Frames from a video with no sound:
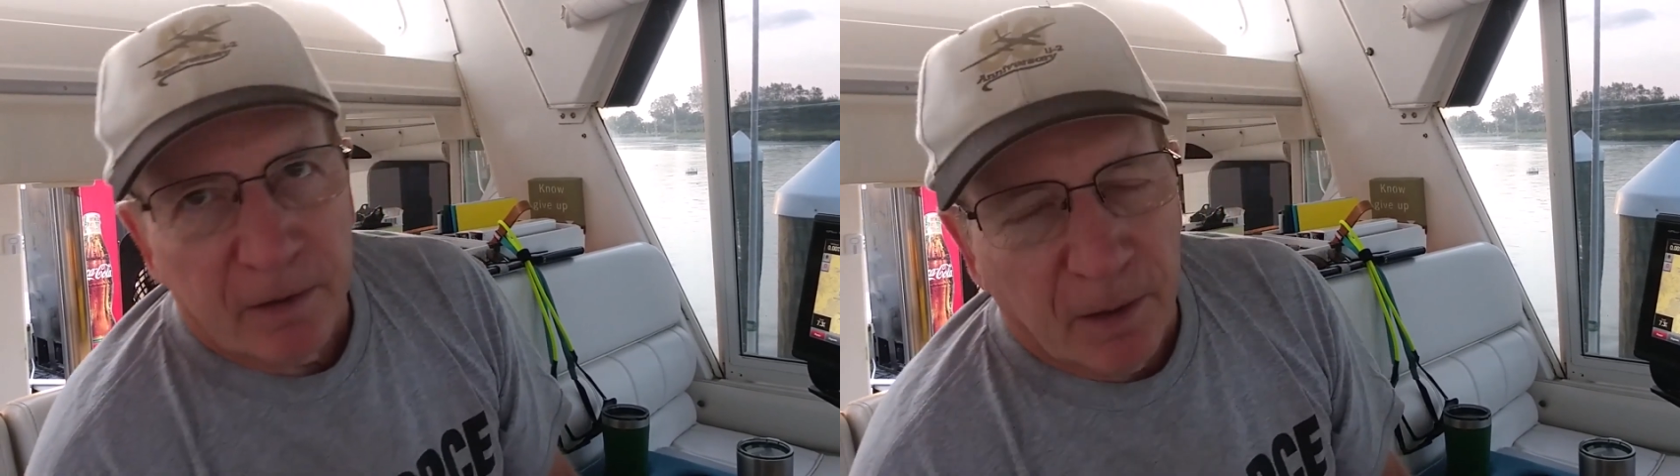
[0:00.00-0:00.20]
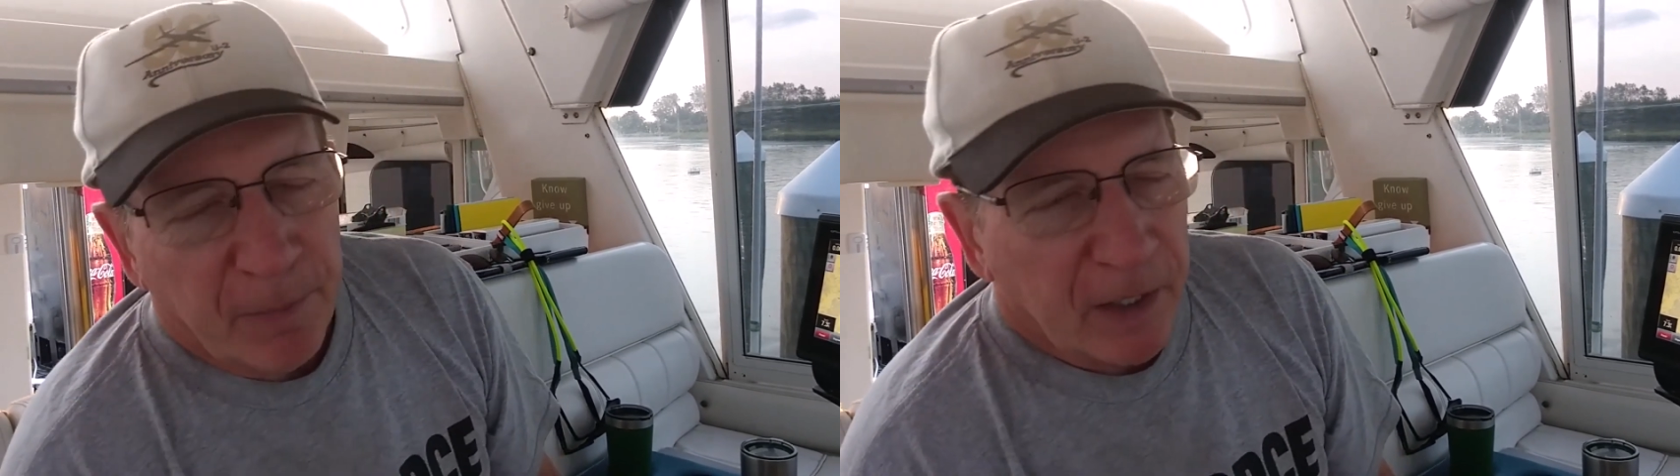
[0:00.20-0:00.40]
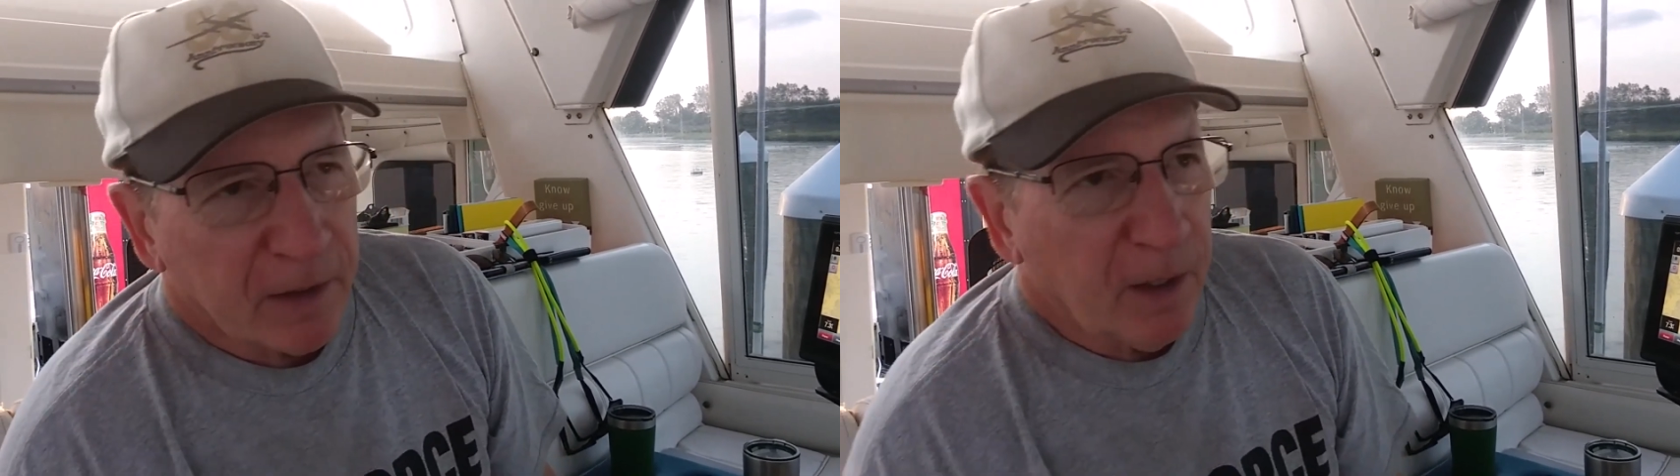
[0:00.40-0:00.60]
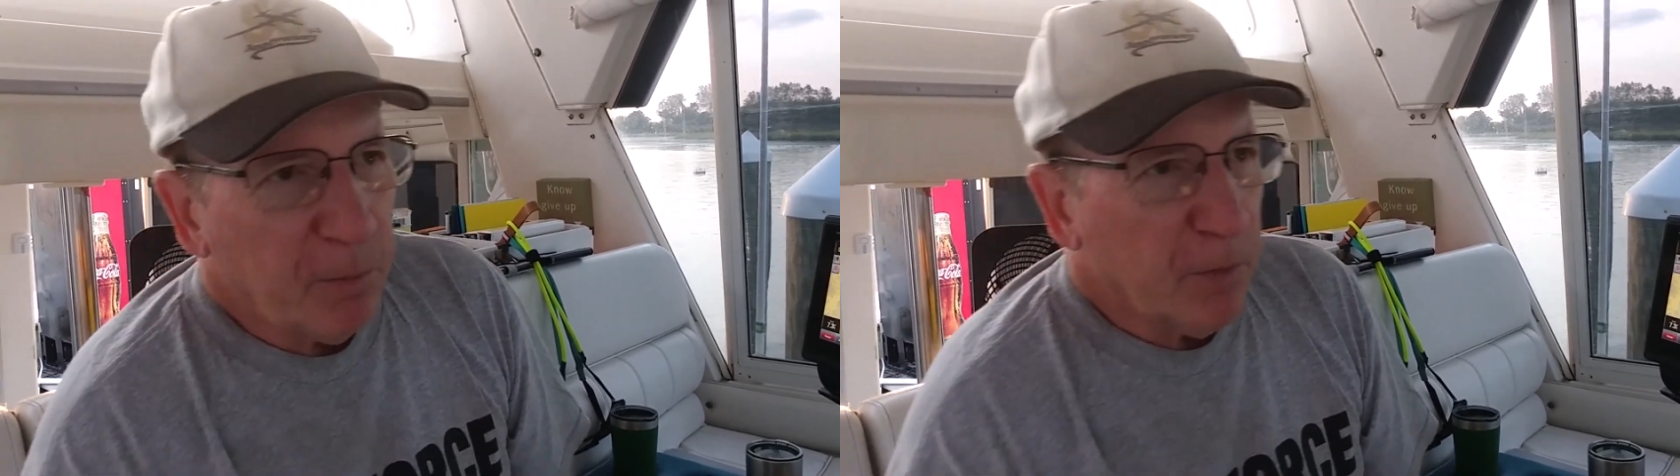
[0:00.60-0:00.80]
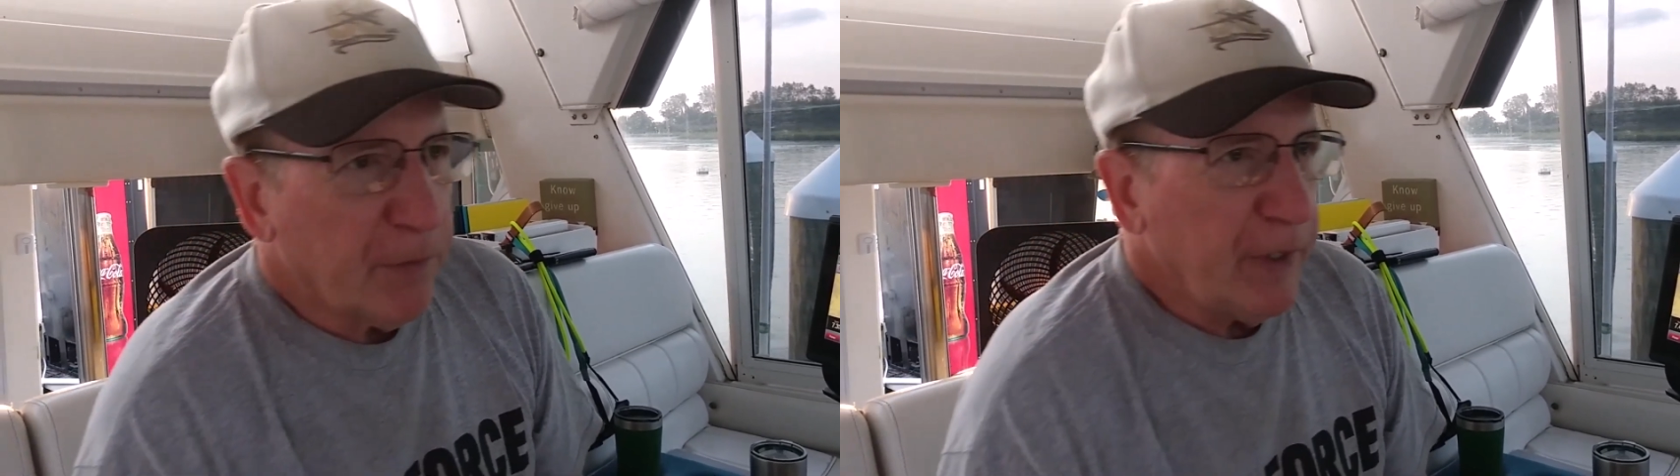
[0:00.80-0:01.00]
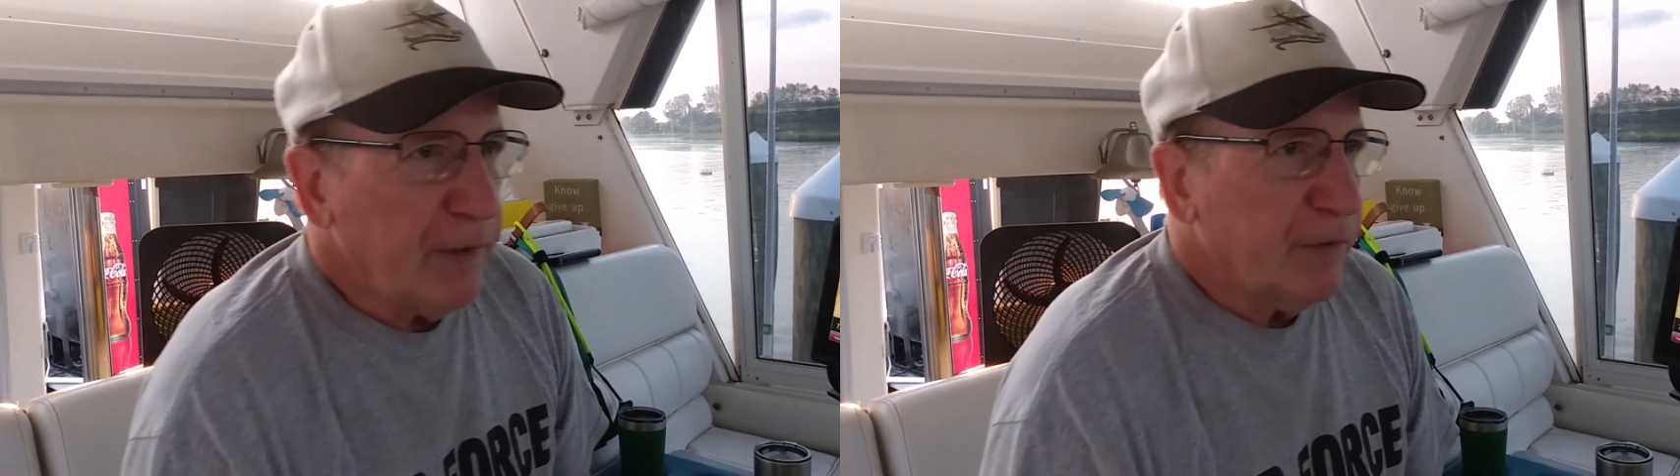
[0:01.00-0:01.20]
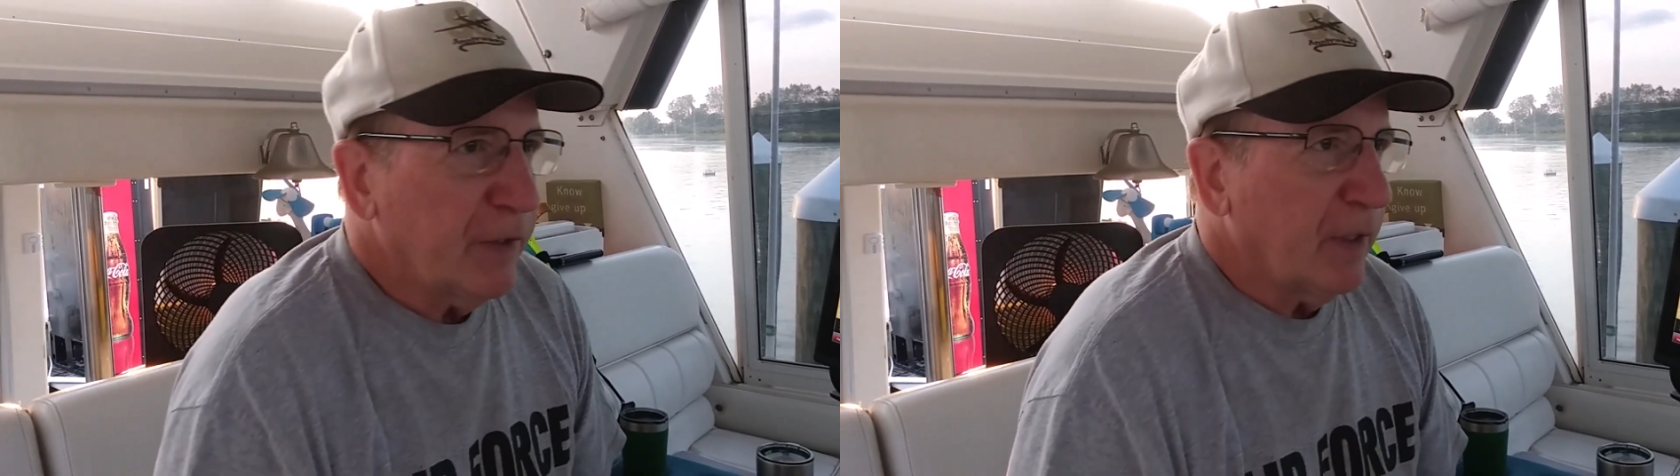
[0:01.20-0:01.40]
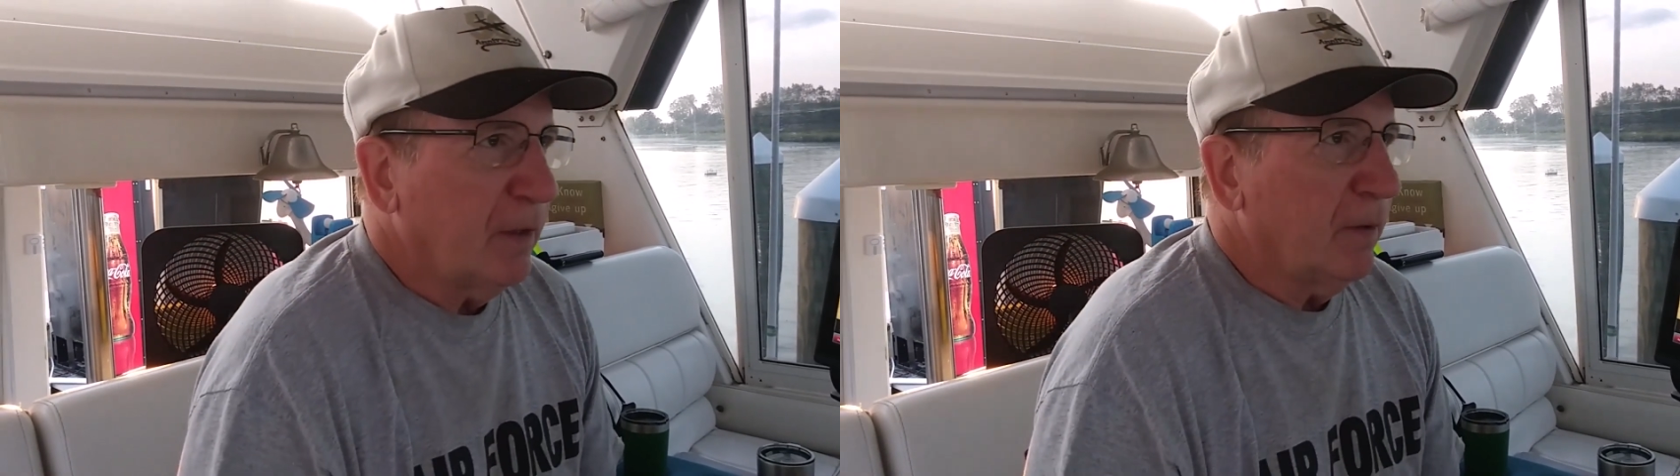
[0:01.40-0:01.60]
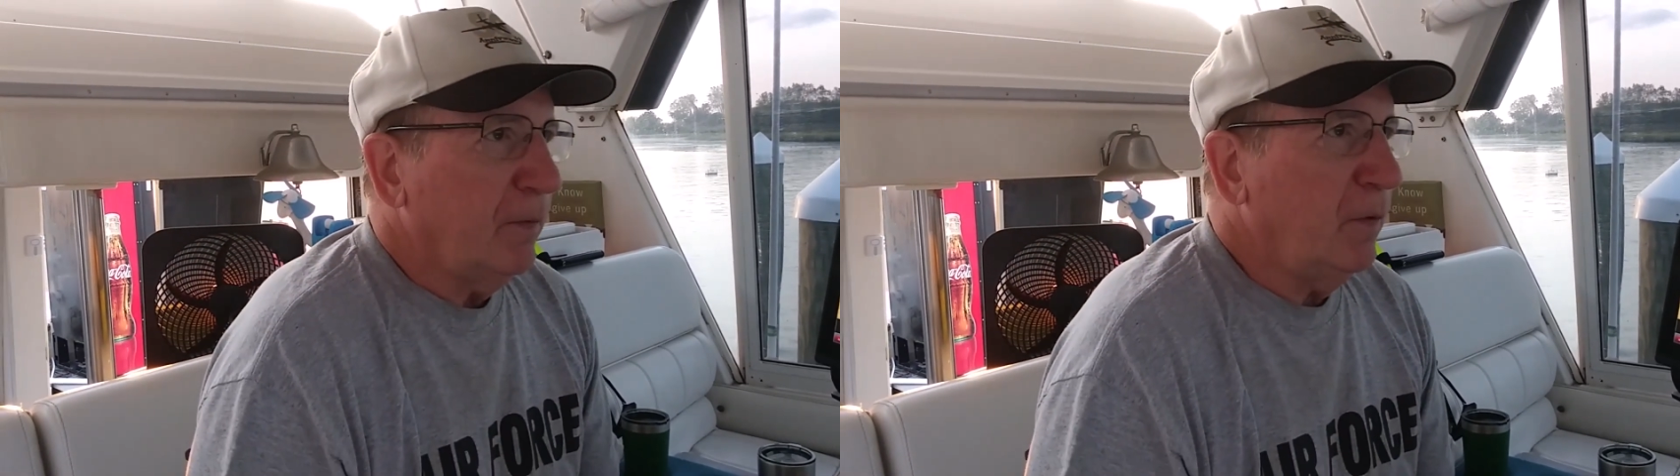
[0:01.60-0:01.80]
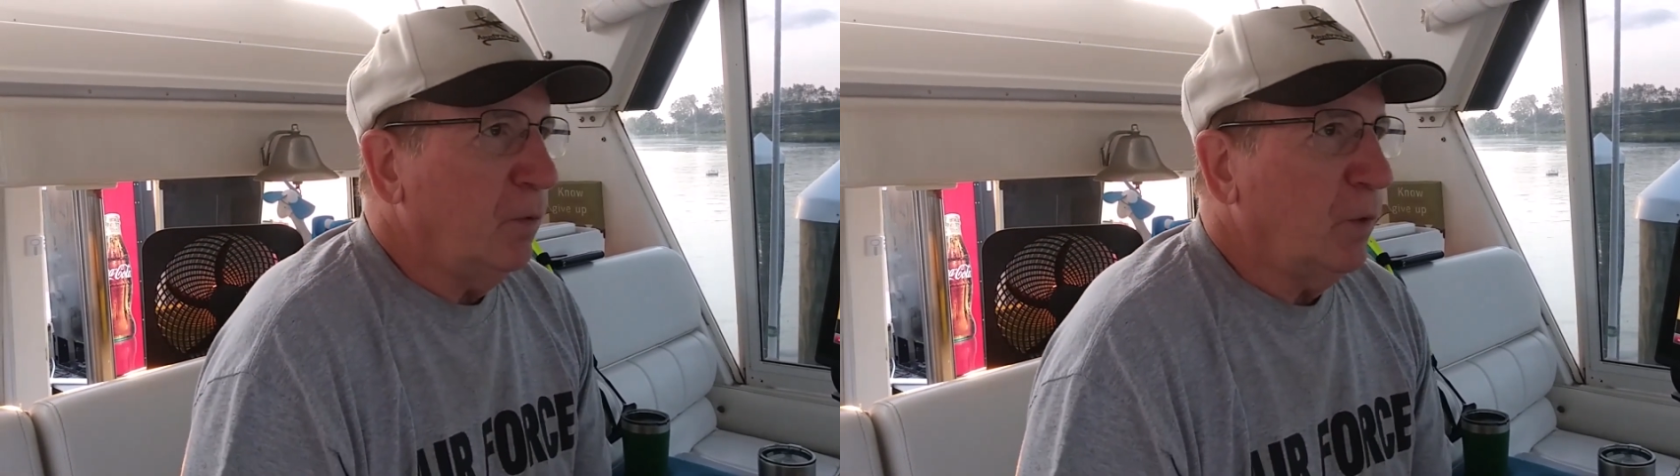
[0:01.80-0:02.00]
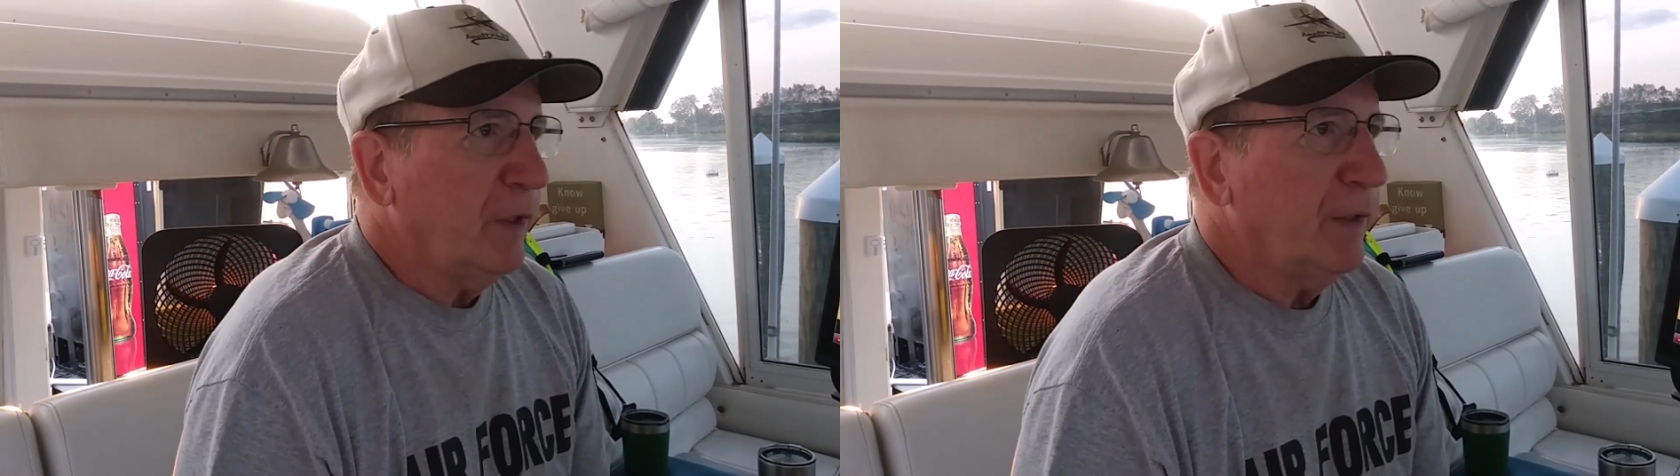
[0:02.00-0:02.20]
about a couple things. One of the